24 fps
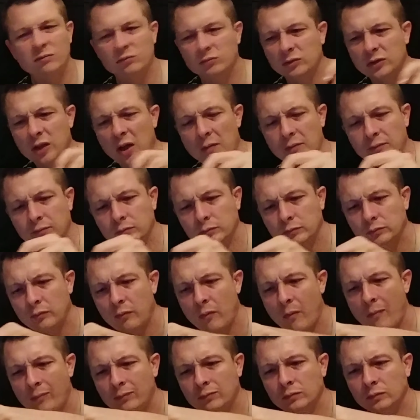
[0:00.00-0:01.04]
like chili taco. flakes
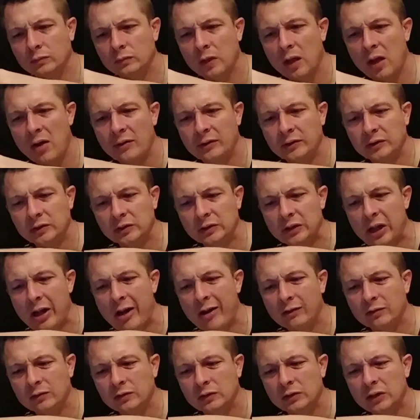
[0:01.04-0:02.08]
in it. Mm.
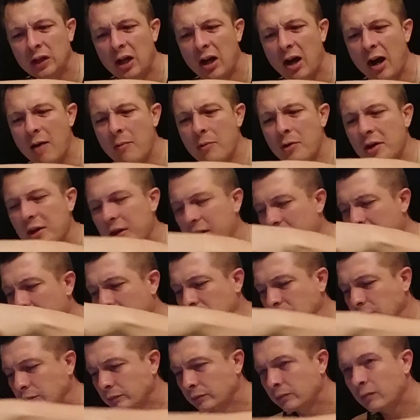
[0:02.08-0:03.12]
Just gonna... a
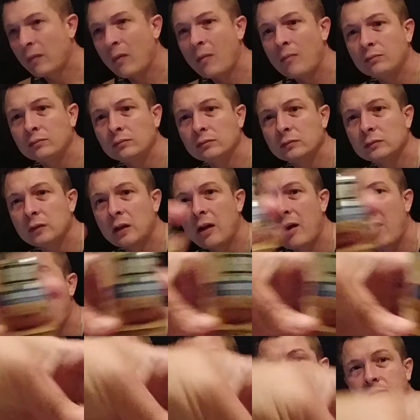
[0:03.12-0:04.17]
reminder.
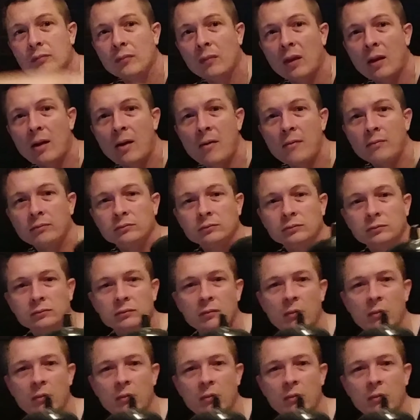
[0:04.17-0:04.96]
We'll really? show y'all.